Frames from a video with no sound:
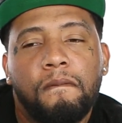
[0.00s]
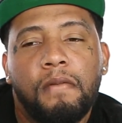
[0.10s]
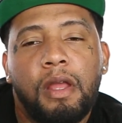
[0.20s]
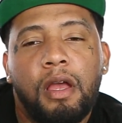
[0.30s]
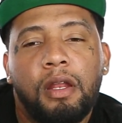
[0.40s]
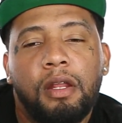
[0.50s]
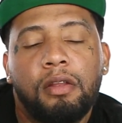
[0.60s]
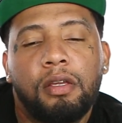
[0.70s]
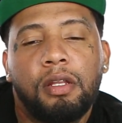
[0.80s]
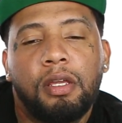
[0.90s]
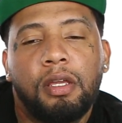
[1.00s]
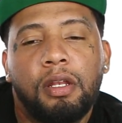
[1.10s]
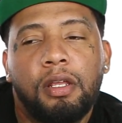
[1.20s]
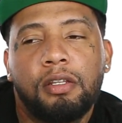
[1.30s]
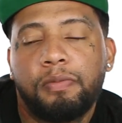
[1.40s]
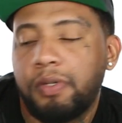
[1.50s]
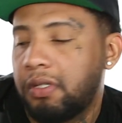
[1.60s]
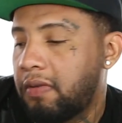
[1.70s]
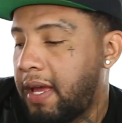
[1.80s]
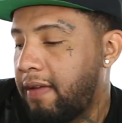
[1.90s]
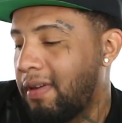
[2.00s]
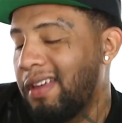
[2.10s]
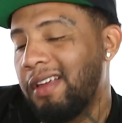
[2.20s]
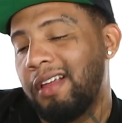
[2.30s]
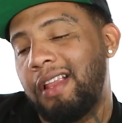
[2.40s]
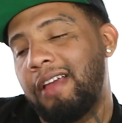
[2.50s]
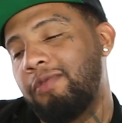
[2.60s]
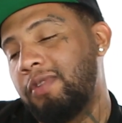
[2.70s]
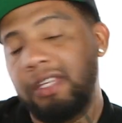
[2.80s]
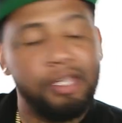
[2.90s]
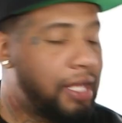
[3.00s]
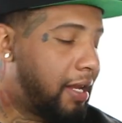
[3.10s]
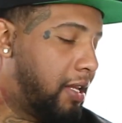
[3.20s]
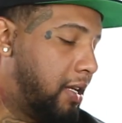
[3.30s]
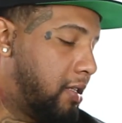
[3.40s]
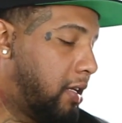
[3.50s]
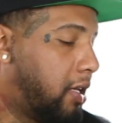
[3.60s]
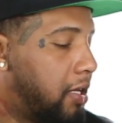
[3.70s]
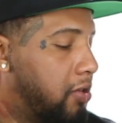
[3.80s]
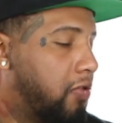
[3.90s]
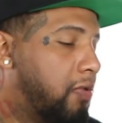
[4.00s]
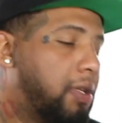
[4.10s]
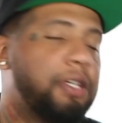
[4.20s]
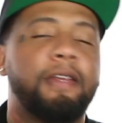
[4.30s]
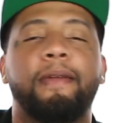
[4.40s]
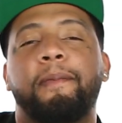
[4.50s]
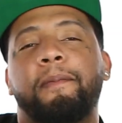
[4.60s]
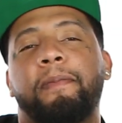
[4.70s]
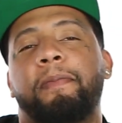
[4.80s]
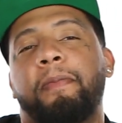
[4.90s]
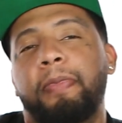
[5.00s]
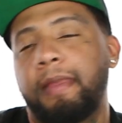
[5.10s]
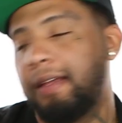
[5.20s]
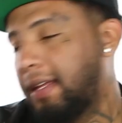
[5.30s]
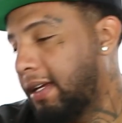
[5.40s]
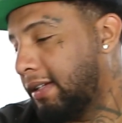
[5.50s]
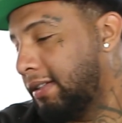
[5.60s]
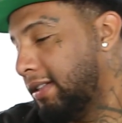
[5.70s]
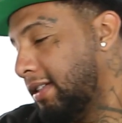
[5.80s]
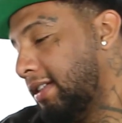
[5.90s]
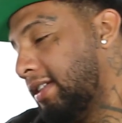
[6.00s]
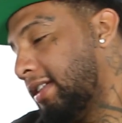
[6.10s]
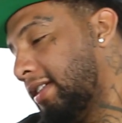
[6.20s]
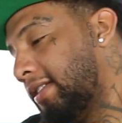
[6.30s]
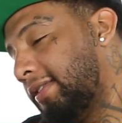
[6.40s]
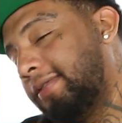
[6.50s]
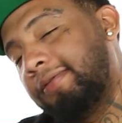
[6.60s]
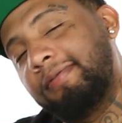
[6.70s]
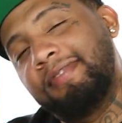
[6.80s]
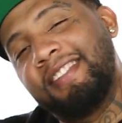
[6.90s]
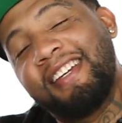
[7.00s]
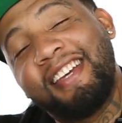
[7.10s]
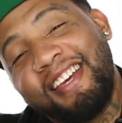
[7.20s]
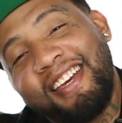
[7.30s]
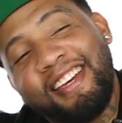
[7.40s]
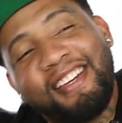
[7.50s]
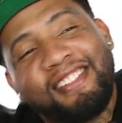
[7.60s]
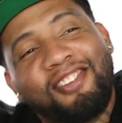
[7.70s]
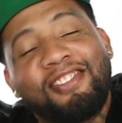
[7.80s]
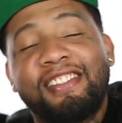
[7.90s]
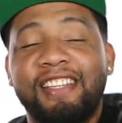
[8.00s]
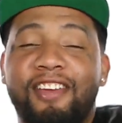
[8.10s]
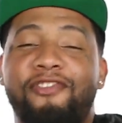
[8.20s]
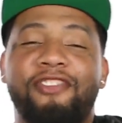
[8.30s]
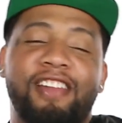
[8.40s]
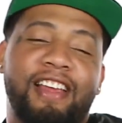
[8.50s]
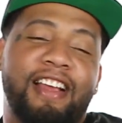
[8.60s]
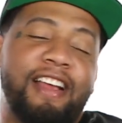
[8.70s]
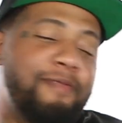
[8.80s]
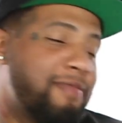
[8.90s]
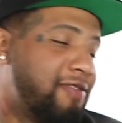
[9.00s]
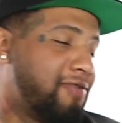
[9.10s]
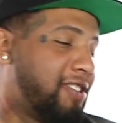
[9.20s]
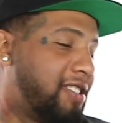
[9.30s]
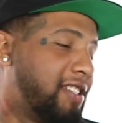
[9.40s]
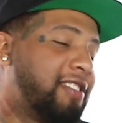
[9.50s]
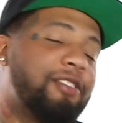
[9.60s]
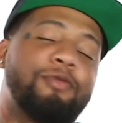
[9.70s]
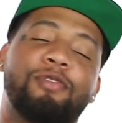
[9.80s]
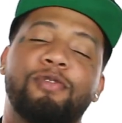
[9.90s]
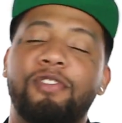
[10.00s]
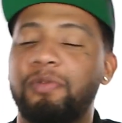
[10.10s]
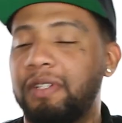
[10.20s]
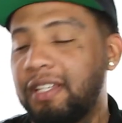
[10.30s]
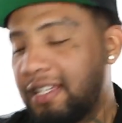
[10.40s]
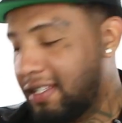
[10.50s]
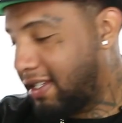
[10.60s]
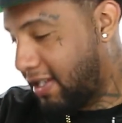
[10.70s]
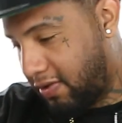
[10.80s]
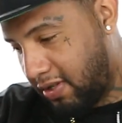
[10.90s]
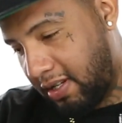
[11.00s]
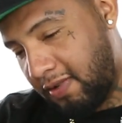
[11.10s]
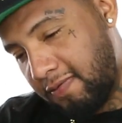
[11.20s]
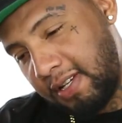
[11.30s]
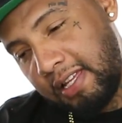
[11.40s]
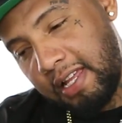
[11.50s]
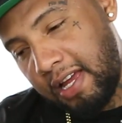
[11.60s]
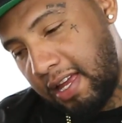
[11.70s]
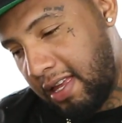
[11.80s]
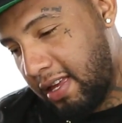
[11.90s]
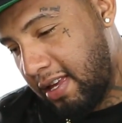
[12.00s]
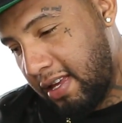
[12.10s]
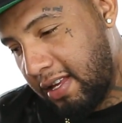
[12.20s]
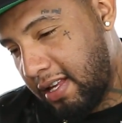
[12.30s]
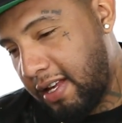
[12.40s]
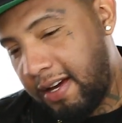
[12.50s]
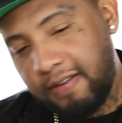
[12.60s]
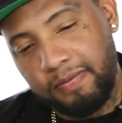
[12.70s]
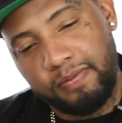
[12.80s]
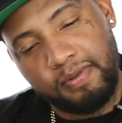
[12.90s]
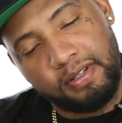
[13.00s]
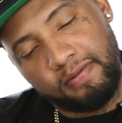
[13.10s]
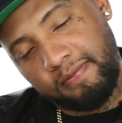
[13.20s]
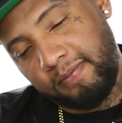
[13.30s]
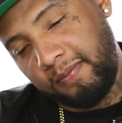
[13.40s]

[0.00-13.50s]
No, it ain't, it ain't, it ain't an expensive habit. Like weed, like niggas will give you weed. Like well, maybe you because of yeah, who you are so and your status like, now. I got this my own point. shit though too though, but niggas give the nigga weed like I done been